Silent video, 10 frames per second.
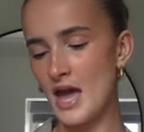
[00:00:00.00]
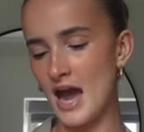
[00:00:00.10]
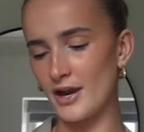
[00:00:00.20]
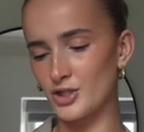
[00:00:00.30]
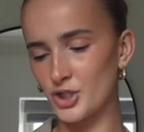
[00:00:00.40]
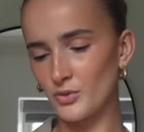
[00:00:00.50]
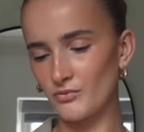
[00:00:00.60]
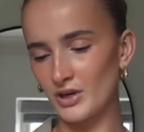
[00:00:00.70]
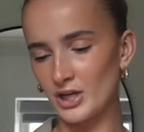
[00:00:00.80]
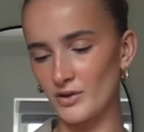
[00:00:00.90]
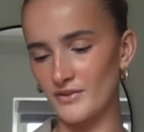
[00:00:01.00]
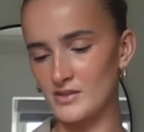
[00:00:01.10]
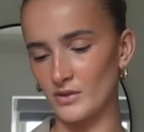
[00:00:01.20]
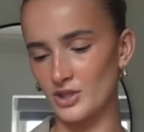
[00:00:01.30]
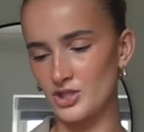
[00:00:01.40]
And I do really love
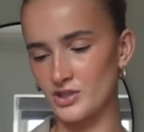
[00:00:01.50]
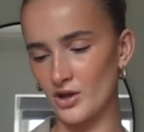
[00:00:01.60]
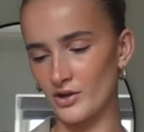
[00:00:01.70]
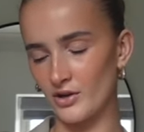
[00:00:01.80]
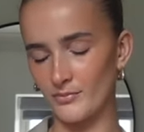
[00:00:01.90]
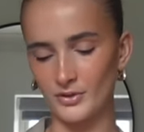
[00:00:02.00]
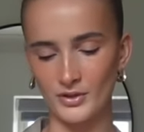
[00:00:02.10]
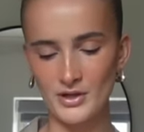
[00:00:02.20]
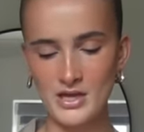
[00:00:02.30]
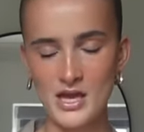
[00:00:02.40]
this one that she's got on, but